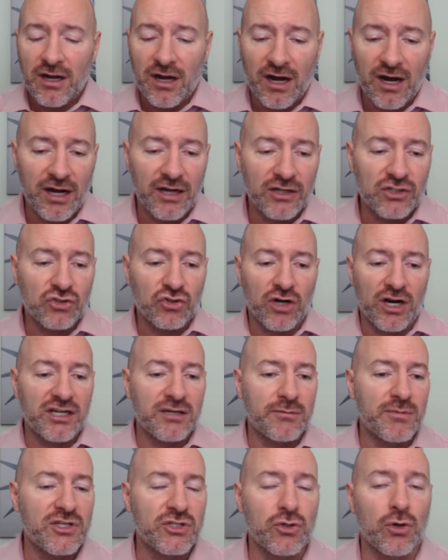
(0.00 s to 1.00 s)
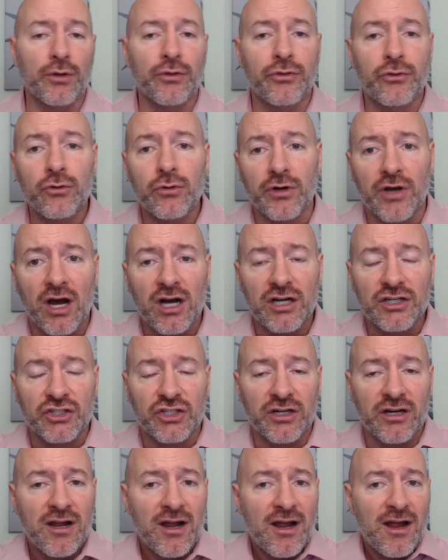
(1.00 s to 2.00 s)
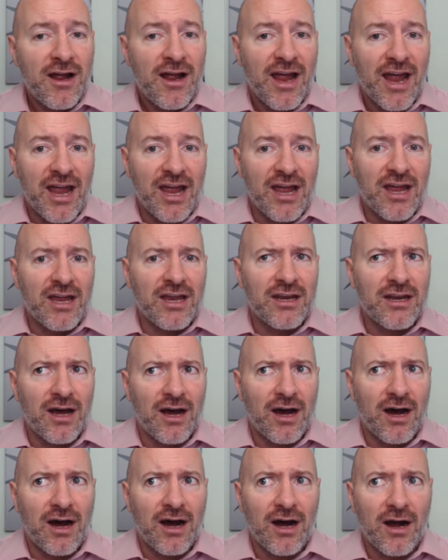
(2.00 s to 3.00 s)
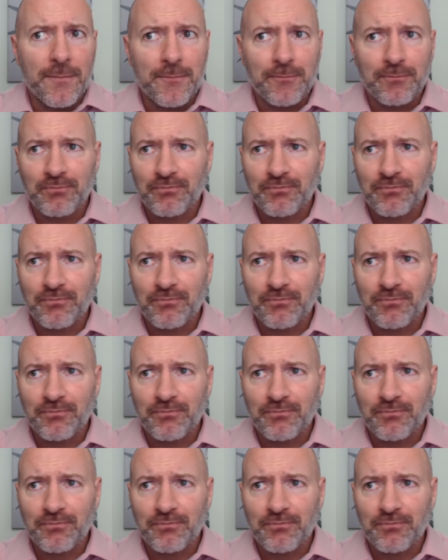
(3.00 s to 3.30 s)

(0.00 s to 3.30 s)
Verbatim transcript: uh, trying to be sold through an auction, and uh,